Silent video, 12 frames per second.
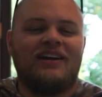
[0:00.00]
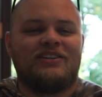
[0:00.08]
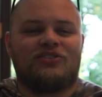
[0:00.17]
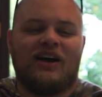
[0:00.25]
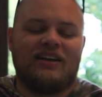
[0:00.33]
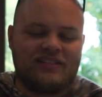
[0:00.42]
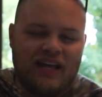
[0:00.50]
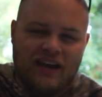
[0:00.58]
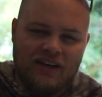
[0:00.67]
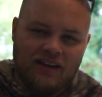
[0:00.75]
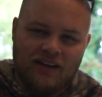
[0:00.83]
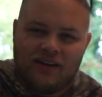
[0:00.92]
so I
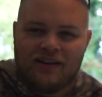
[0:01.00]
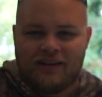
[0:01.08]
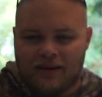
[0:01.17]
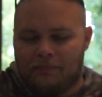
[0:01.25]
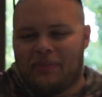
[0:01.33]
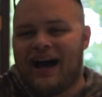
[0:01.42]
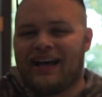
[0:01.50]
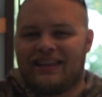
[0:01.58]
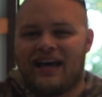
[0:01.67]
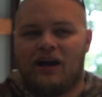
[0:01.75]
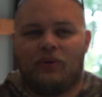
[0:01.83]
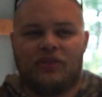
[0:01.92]
decided to combine
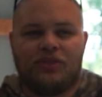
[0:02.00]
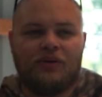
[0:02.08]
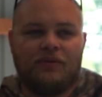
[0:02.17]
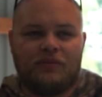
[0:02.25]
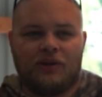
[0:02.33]
that with the,